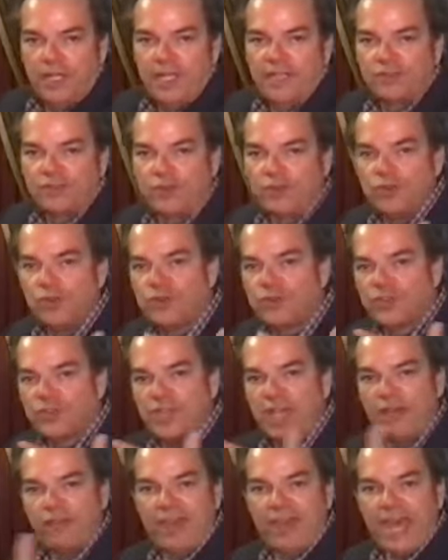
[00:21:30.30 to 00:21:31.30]
So you just
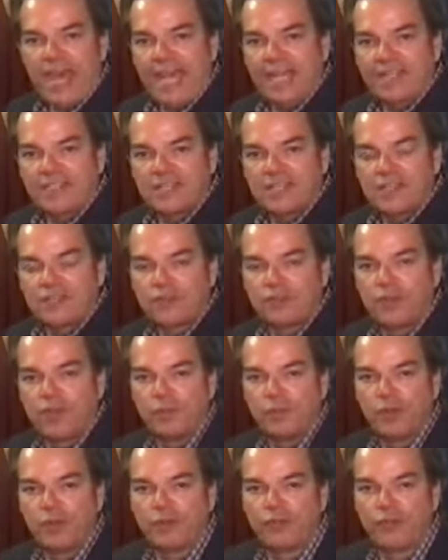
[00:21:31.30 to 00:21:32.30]
have access
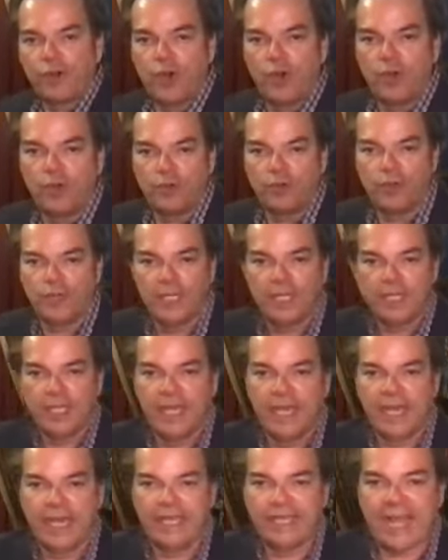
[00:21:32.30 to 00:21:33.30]
from your phone.
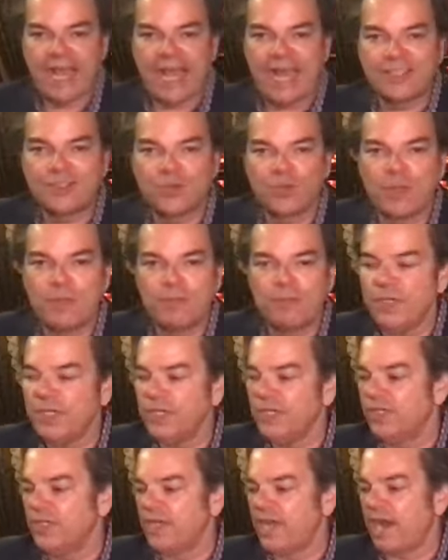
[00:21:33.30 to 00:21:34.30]
And as we
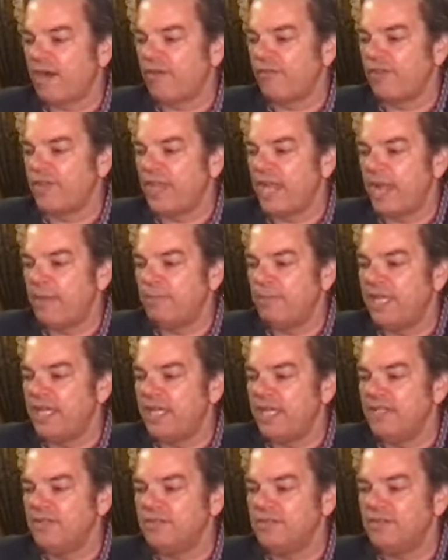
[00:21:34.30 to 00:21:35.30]
build our
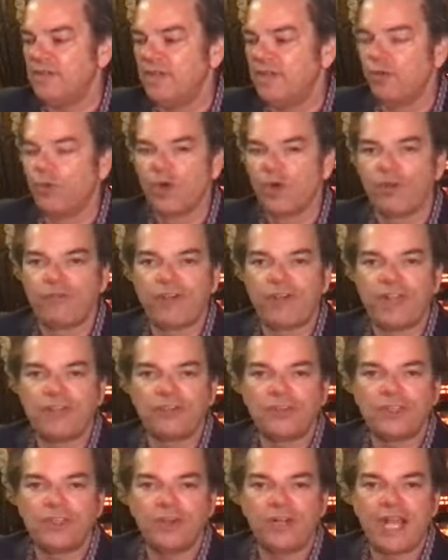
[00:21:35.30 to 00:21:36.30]
VIPs, we're
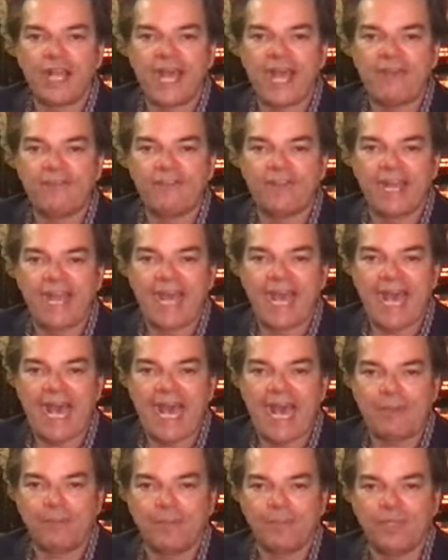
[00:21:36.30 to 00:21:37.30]
eventually going to have an
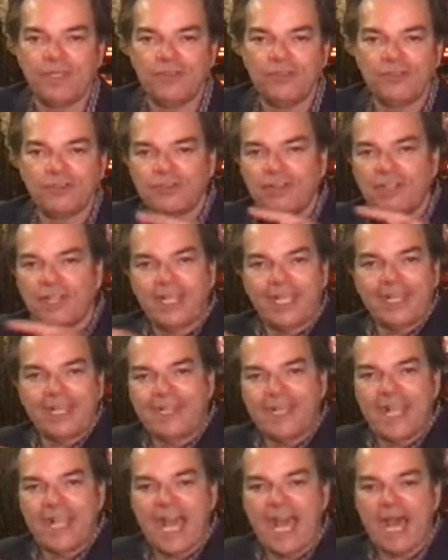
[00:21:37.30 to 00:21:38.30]
app. You just click
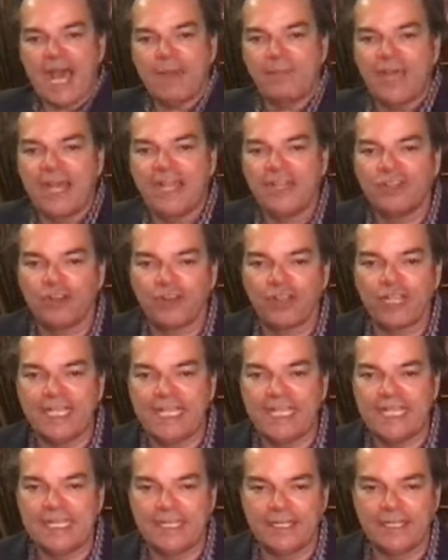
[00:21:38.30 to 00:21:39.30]
the app and you're
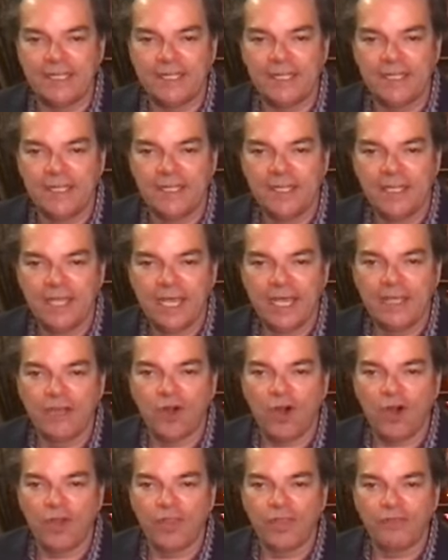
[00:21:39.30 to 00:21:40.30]
in, and
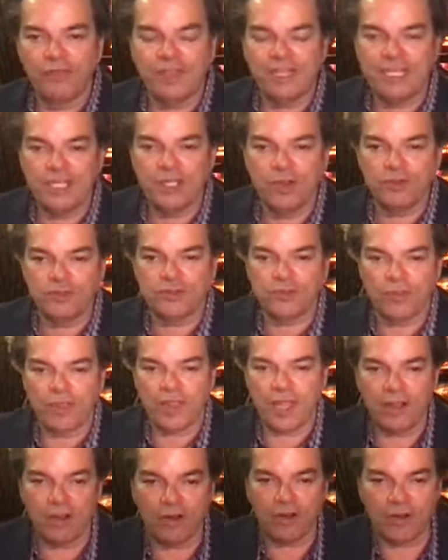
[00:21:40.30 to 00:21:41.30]
all the videos are
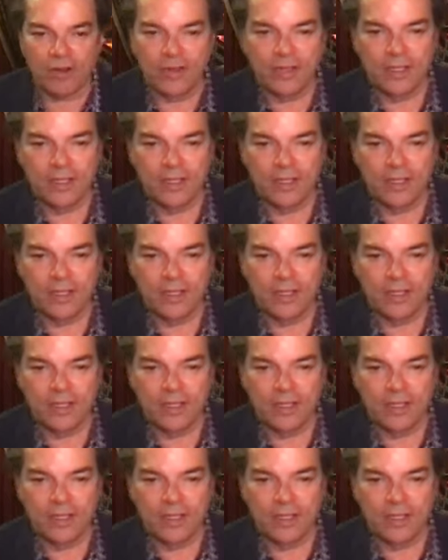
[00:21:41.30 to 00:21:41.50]
there.